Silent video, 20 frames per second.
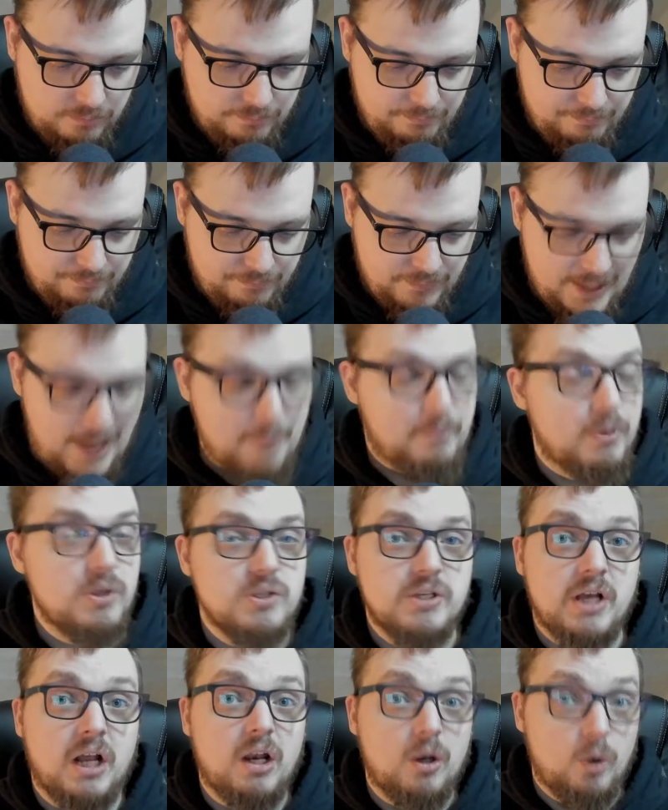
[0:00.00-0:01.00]
that
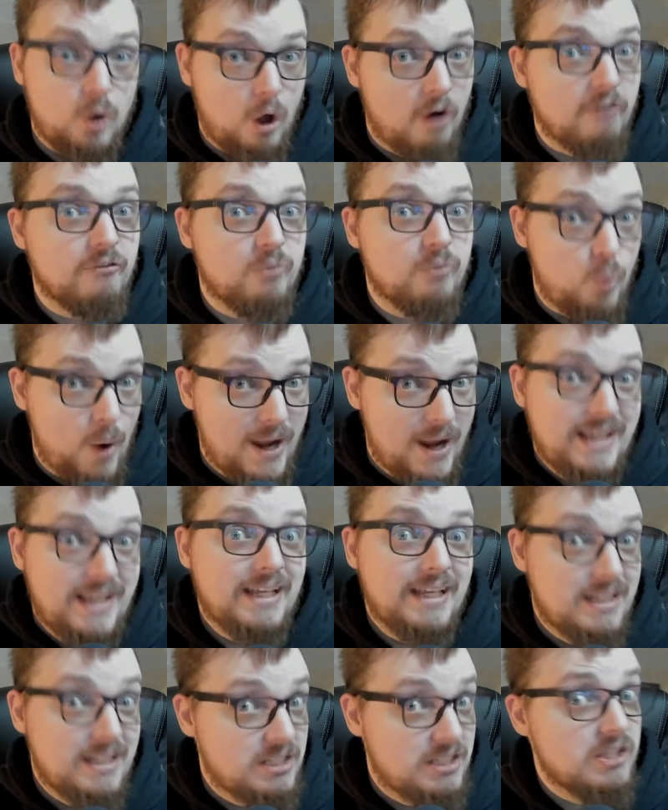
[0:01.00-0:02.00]
puts a lot of weight
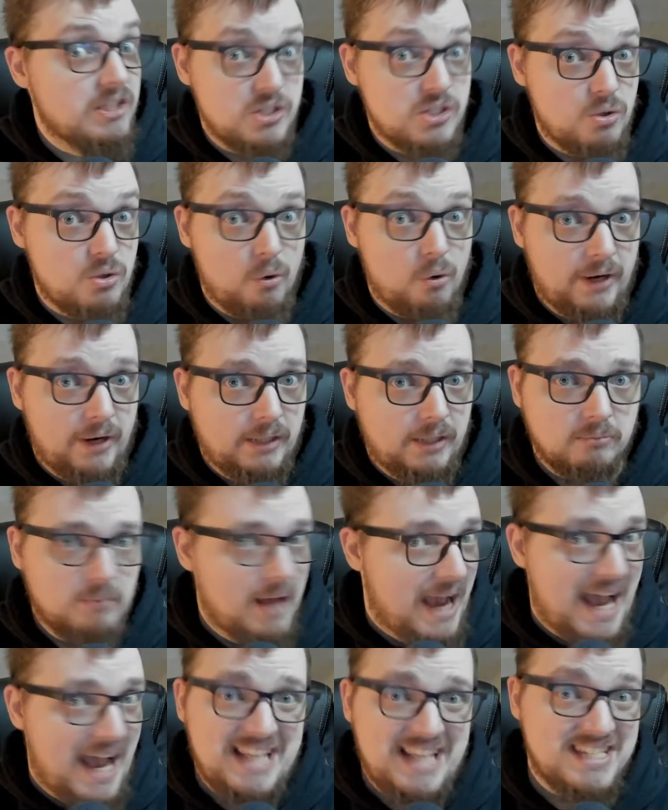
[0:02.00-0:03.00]
into the scoring,
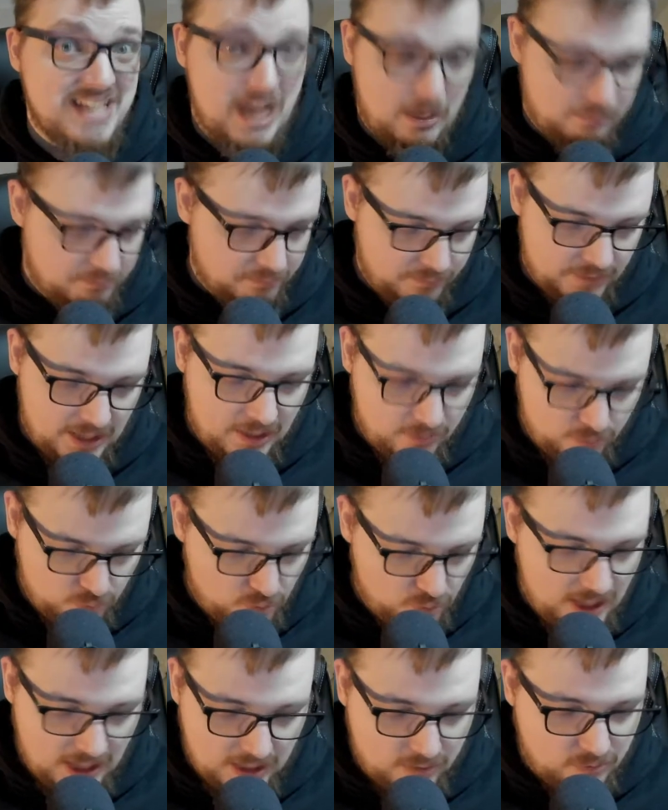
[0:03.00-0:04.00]
hands down. It
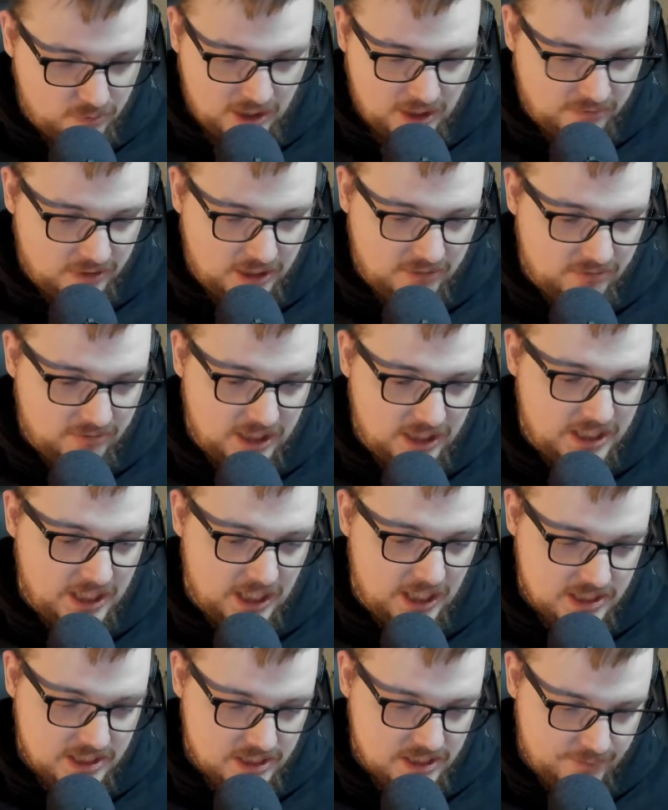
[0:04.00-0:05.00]
really, really, really, really
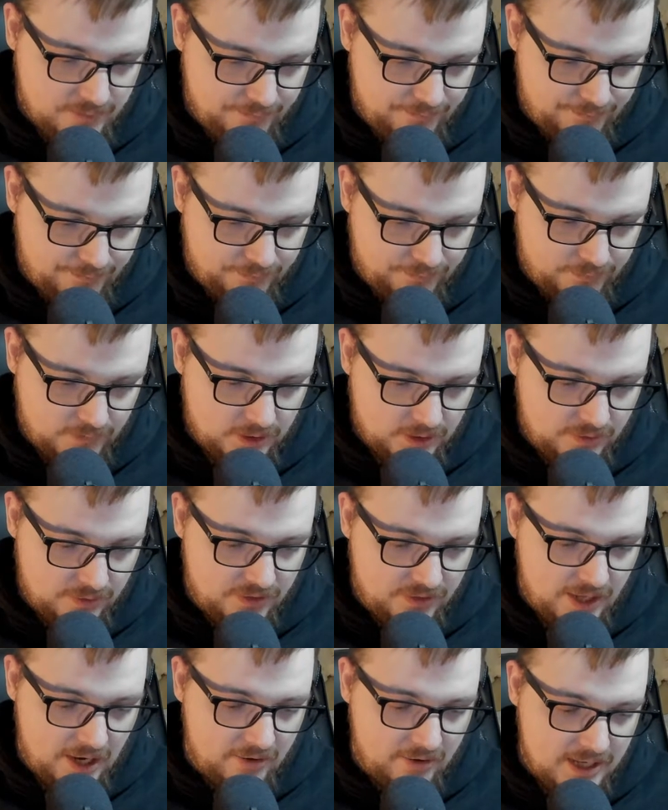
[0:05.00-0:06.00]
does.
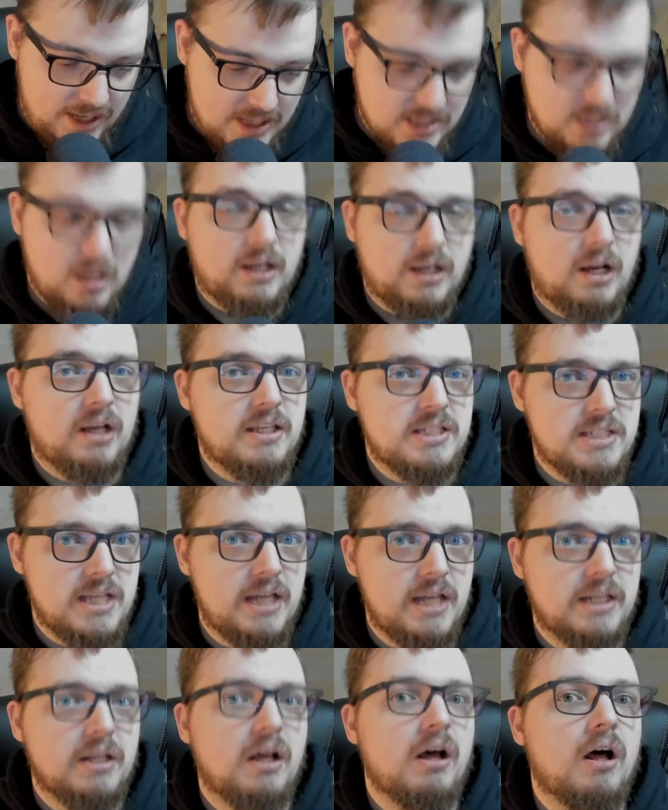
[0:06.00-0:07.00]
There is, like I
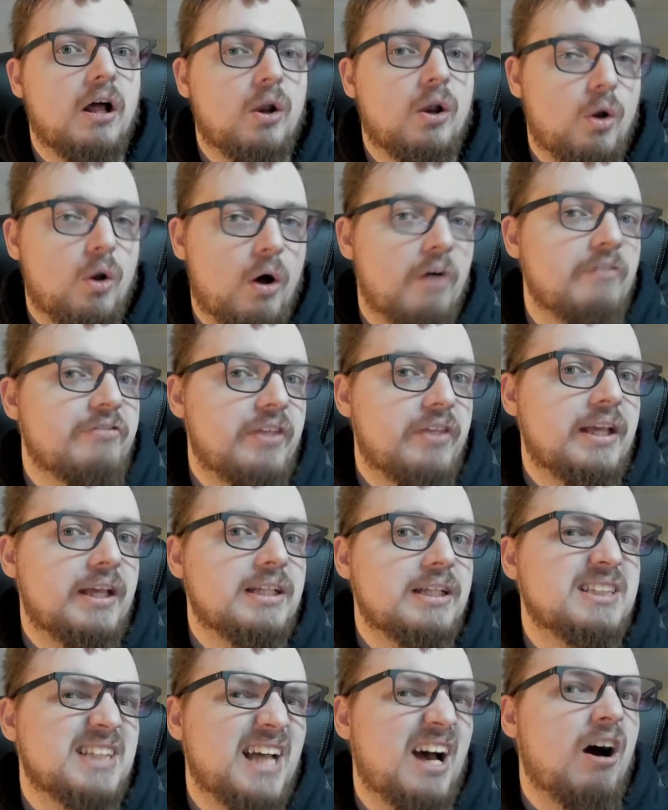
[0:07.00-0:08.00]
said, a lot of
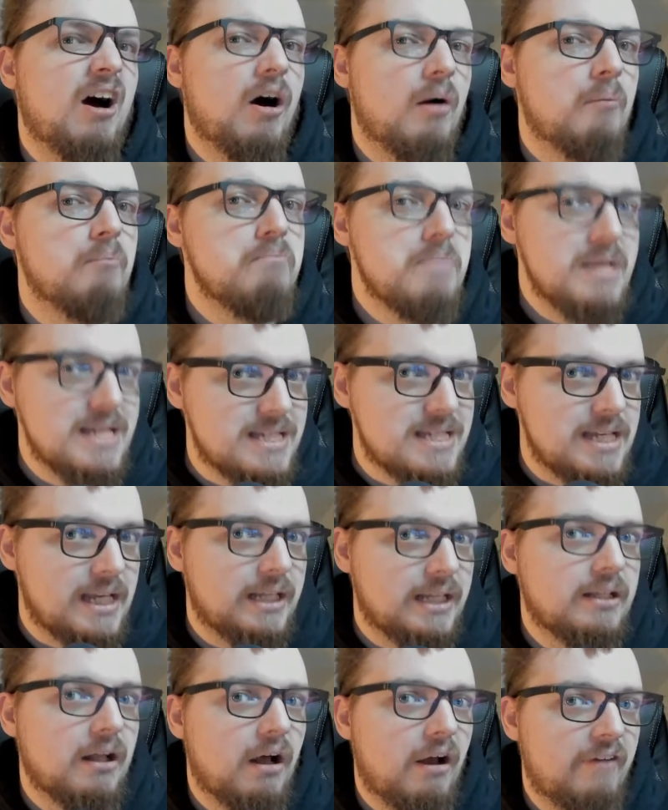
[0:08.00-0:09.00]
things that are
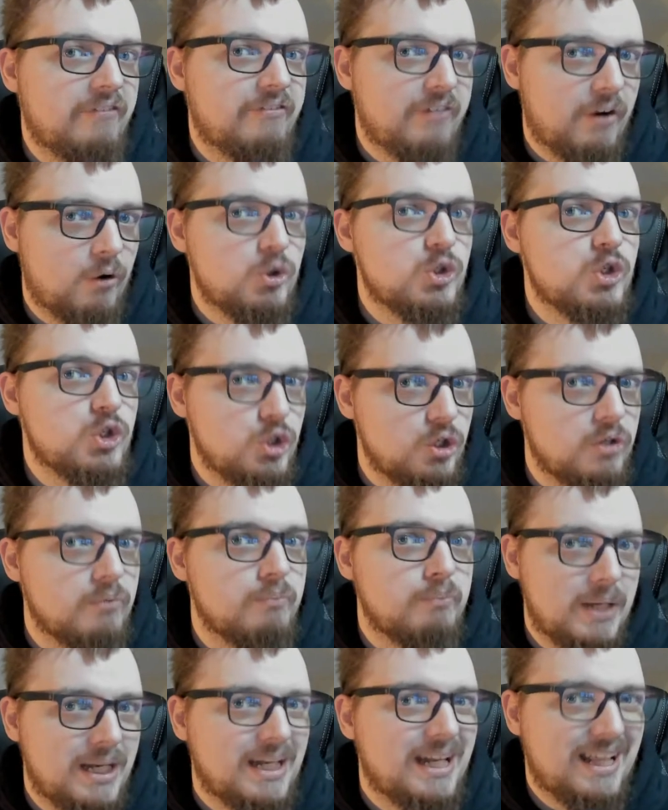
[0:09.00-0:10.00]
missing that I felt should have
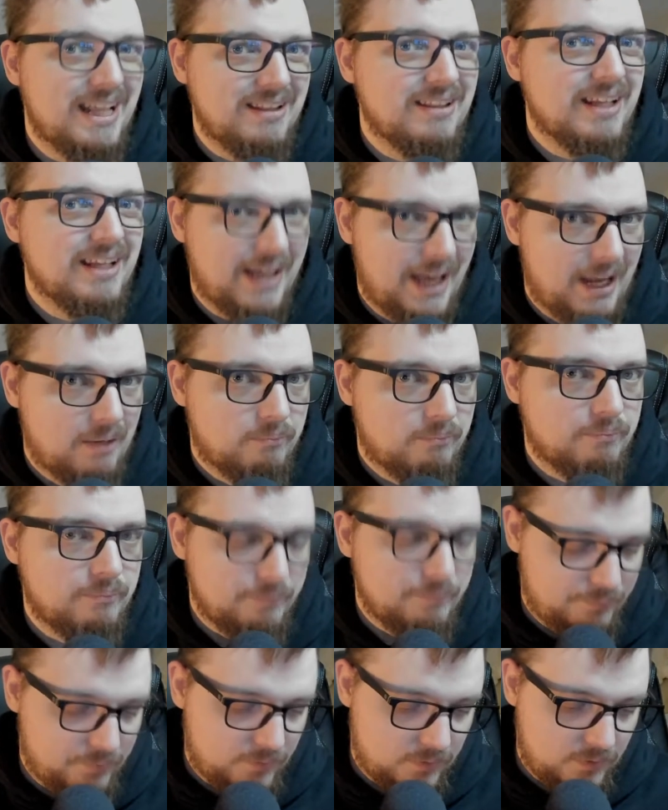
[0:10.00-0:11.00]
been in the game.
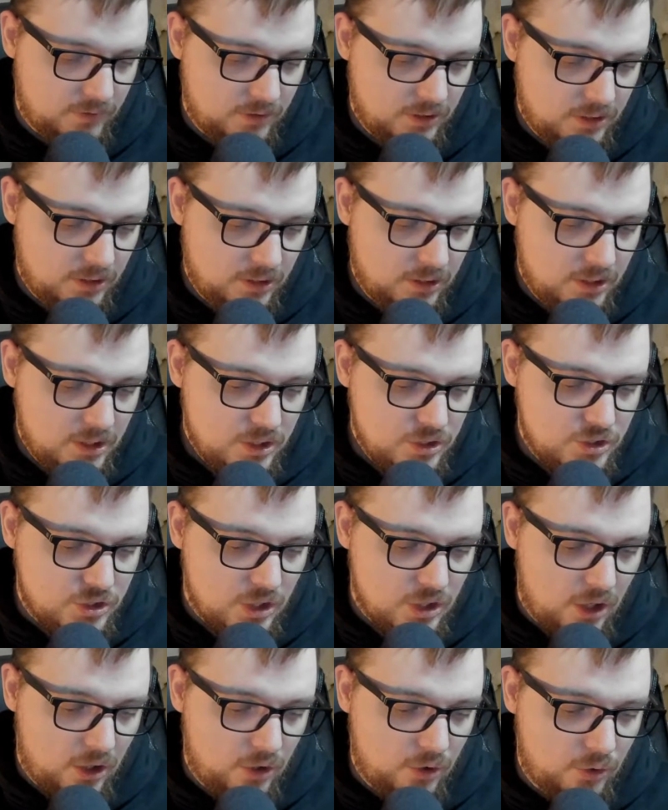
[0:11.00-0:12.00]

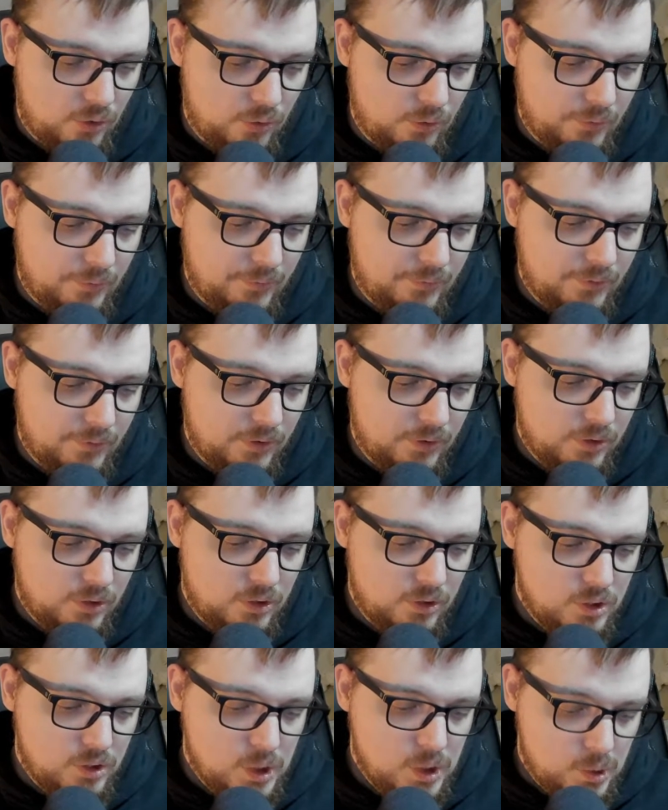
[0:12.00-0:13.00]
So
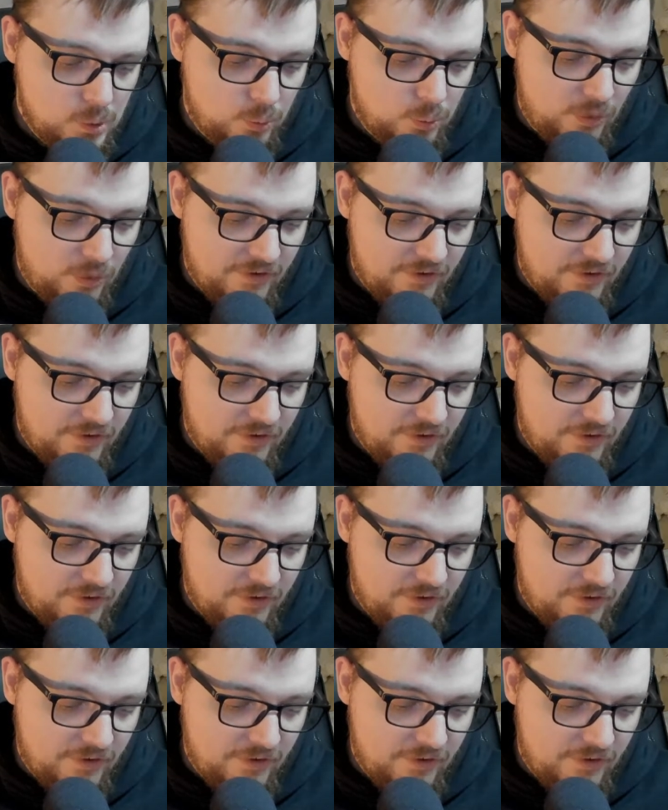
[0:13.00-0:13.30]
with